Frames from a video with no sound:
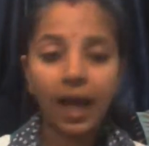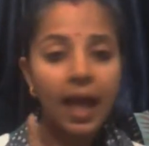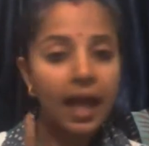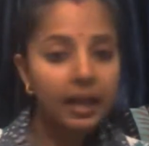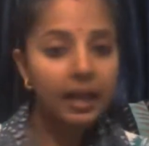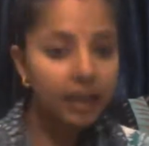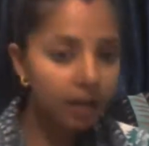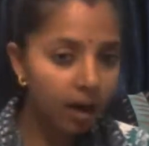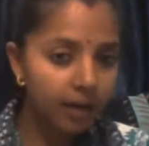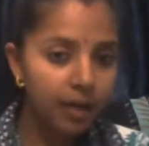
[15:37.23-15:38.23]

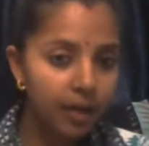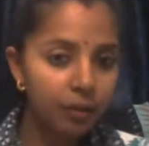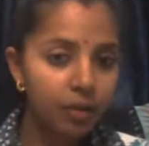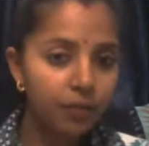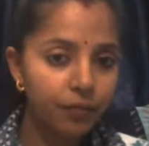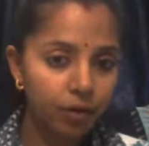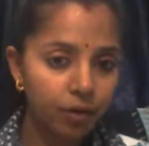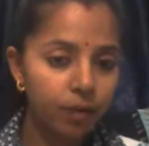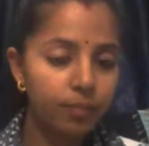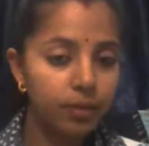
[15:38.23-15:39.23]
and there is a
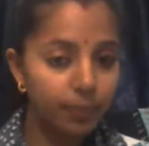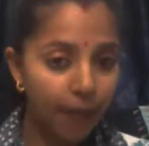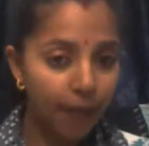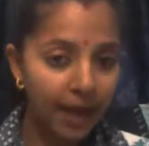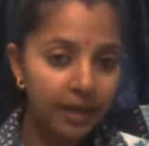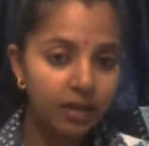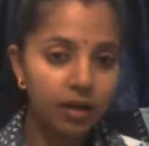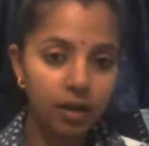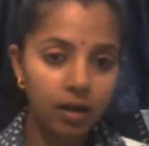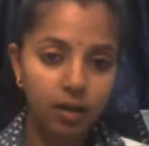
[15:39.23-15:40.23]
verb, the bracket,
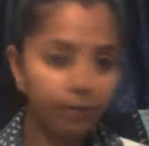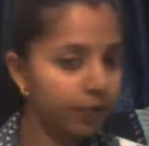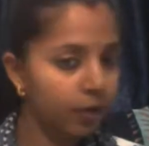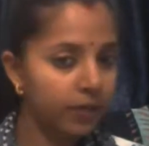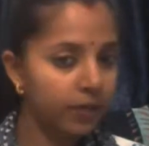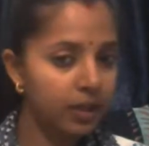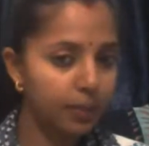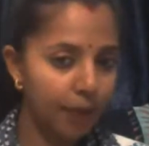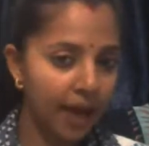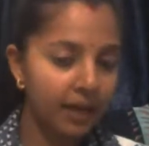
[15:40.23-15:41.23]
verb in the
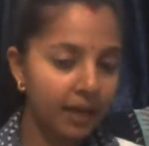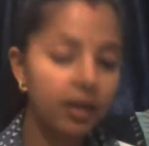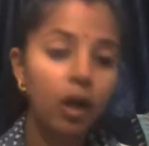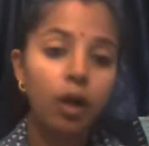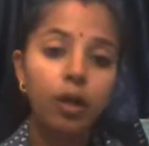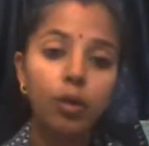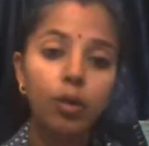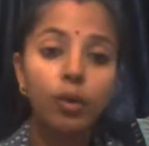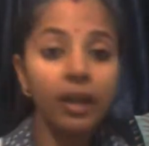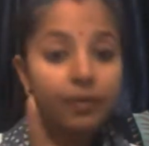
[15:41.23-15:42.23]
bracket,
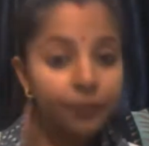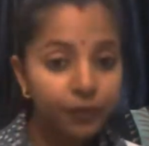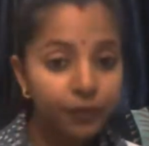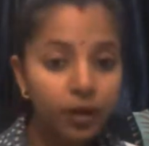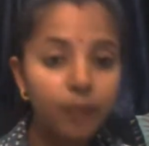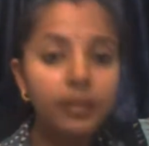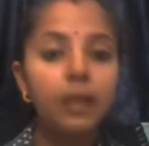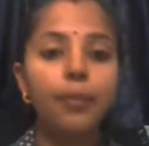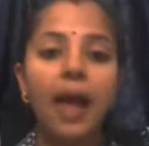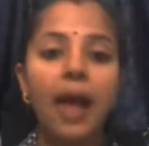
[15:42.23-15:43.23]
so that verb in
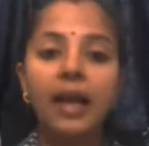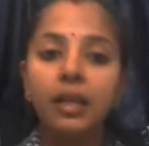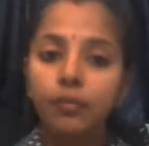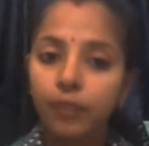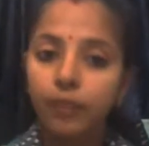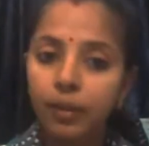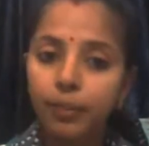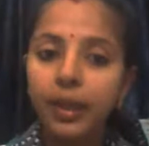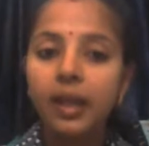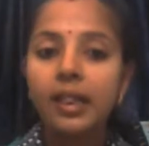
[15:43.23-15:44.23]
the bracket will
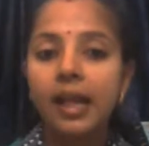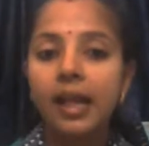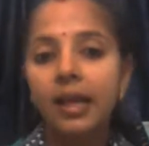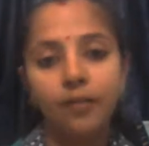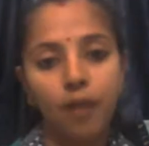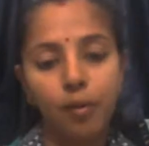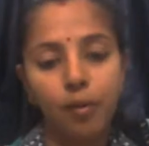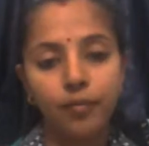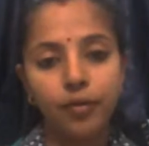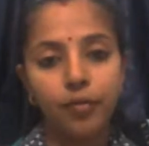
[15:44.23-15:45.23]
be second form
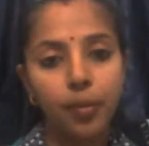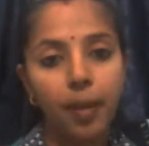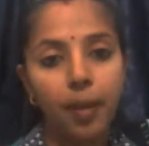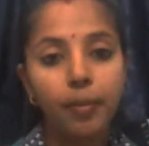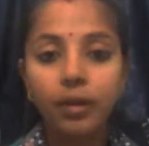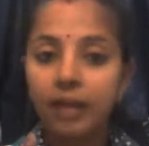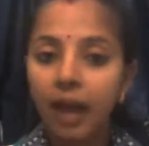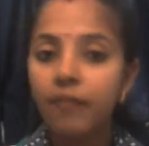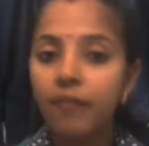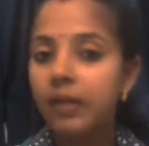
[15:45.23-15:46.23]
of verb. Remember,
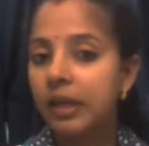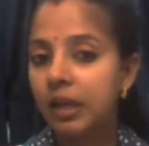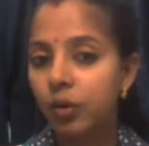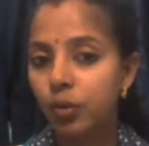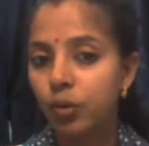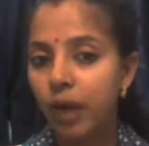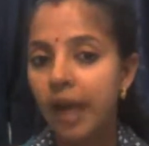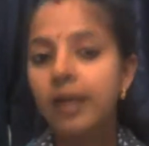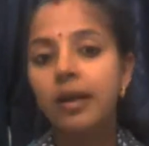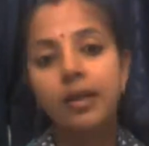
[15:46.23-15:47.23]
there we need to
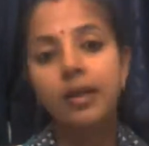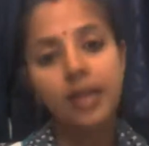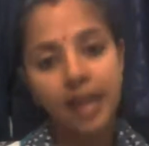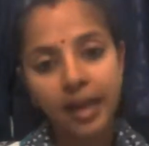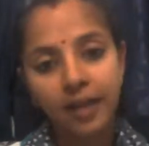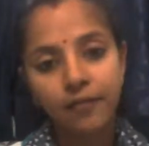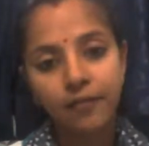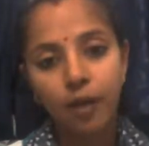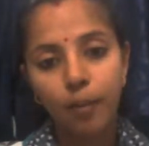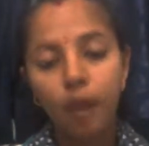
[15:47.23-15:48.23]
write second
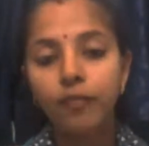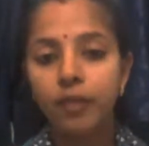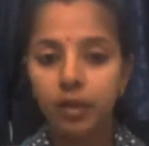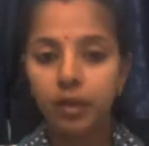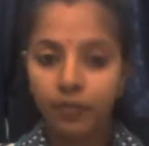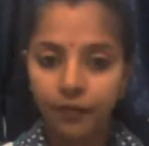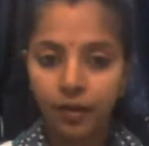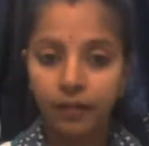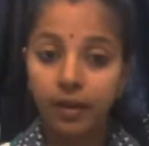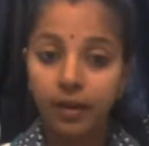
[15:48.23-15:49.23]
form of
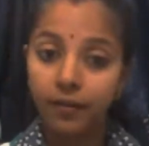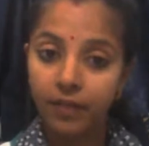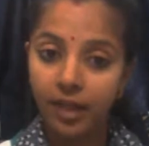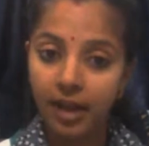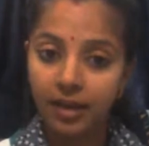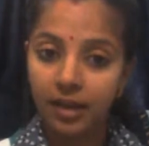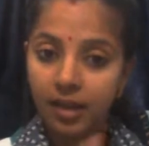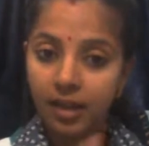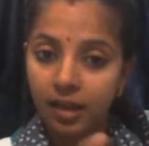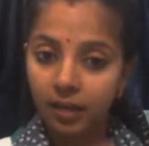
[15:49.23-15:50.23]
verb if the
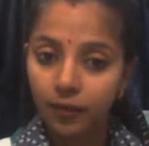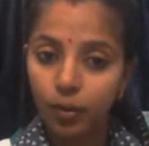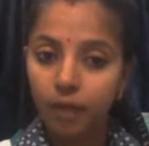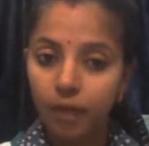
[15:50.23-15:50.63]
sentence, if